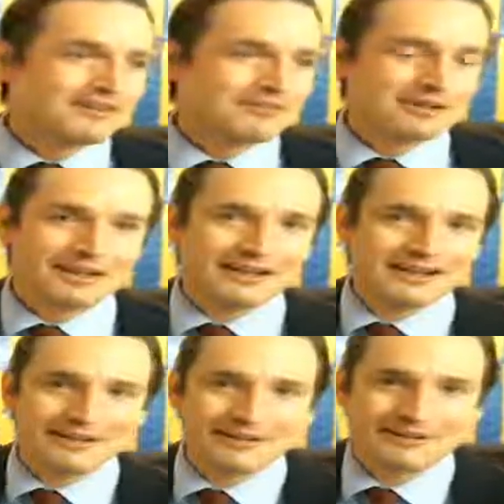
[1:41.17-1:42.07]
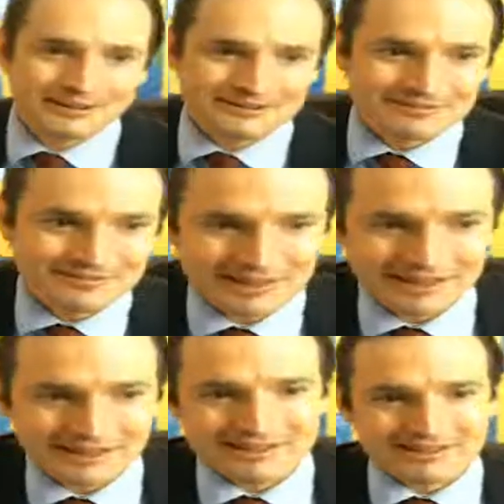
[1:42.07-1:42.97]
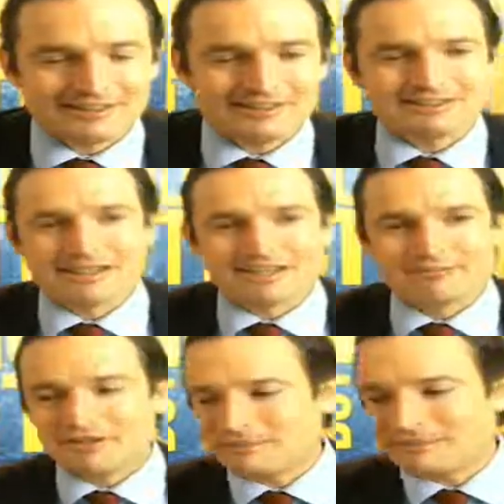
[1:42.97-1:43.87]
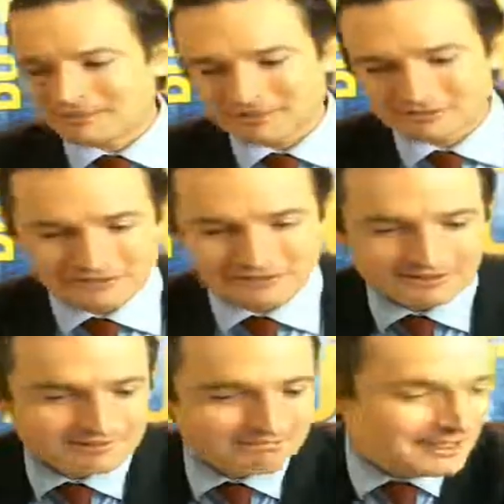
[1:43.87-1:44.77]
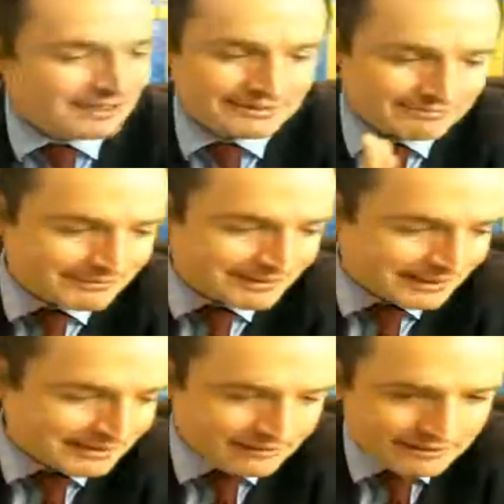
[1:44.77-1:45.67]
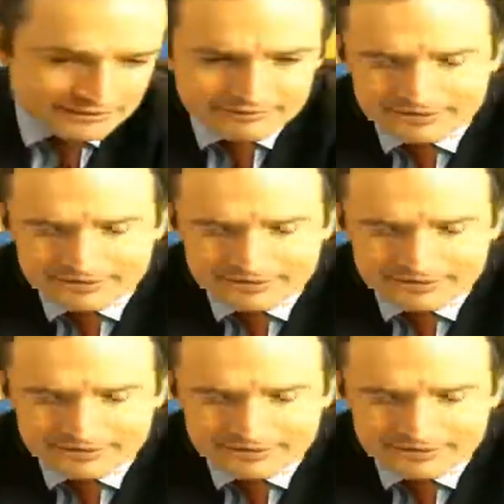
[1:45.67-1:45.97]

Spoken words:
But I'm thinking that you're going to take a plumbing solution and I digress.